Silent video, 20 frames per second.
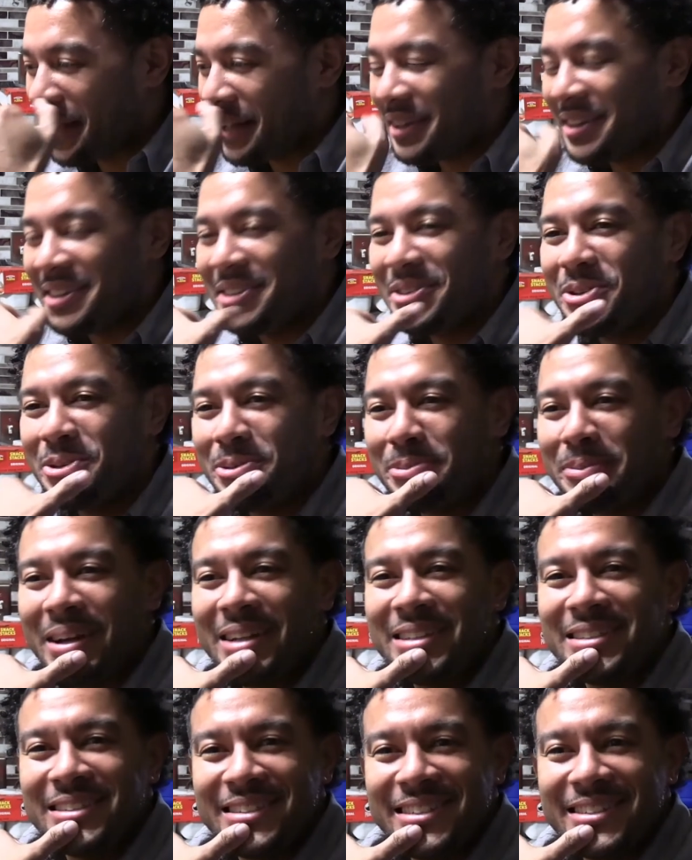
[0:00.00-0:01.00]
Can you
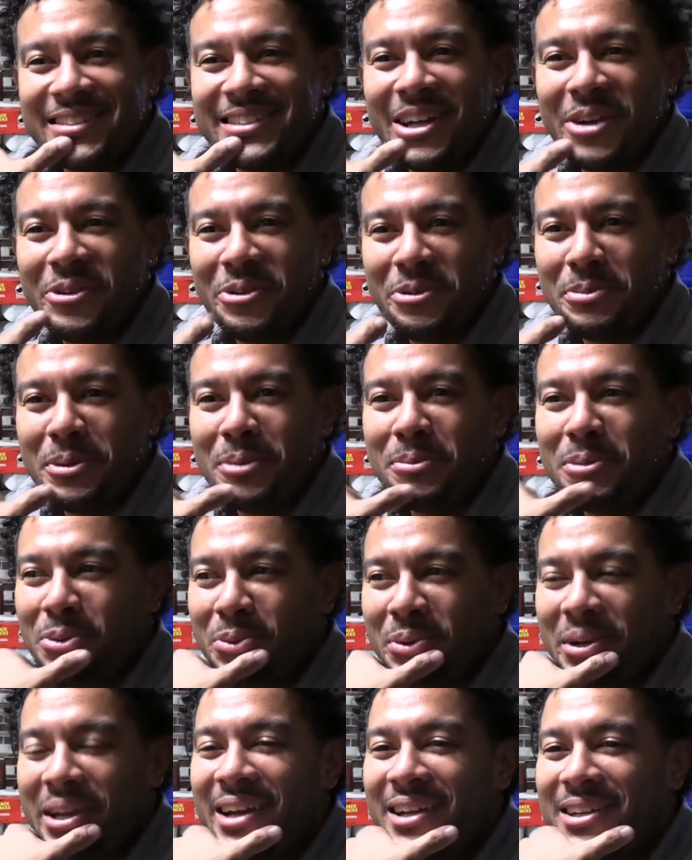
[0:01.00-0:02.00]
imagine this? I remember
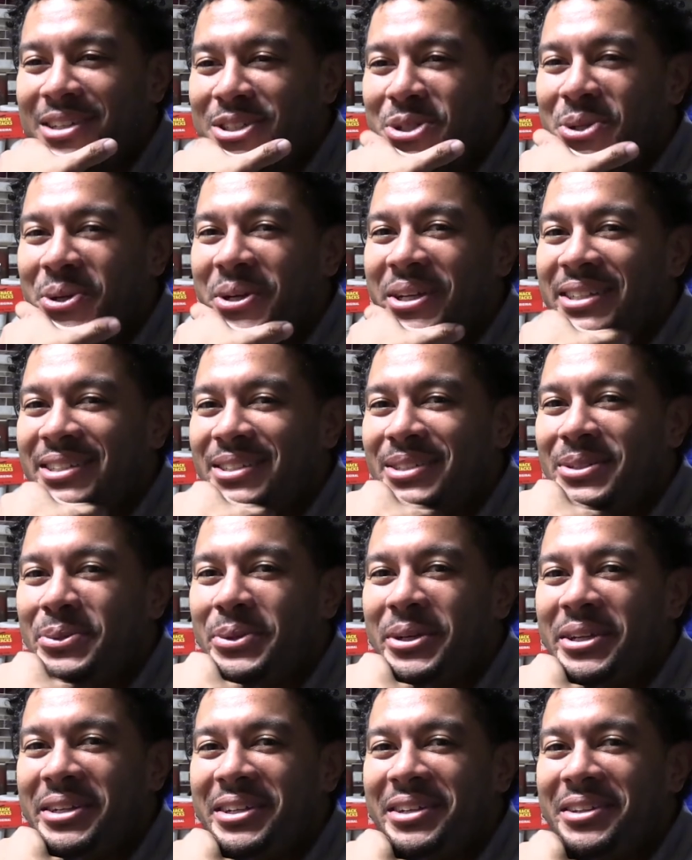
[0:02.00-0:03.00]
we had a choice.
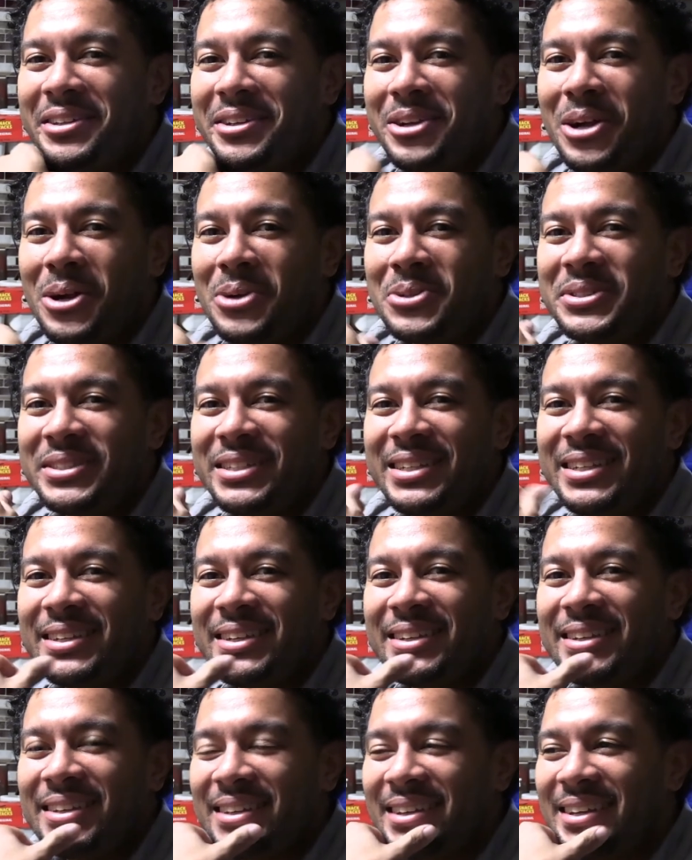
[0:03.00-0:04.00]
We could either go
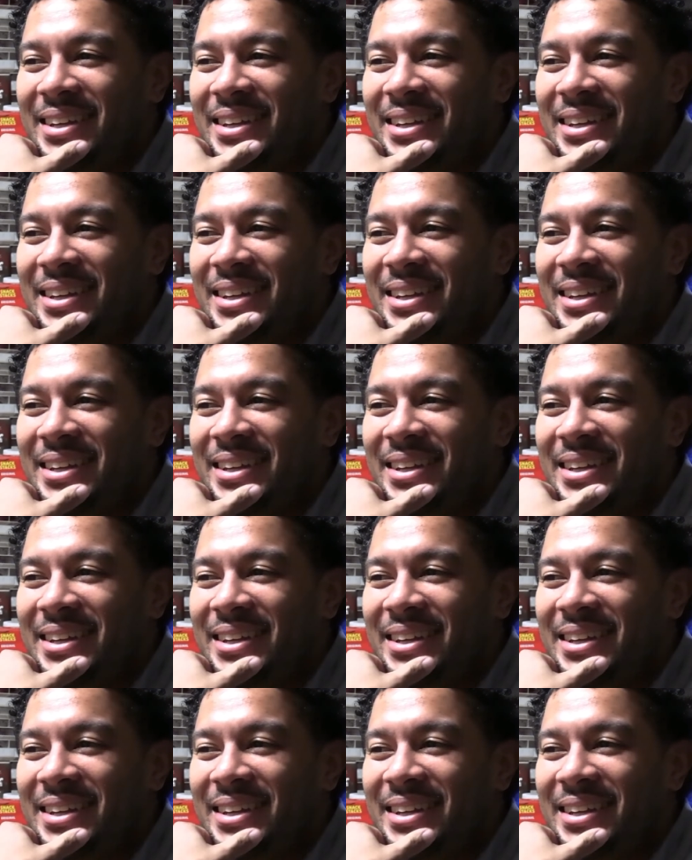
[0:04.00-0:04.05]
see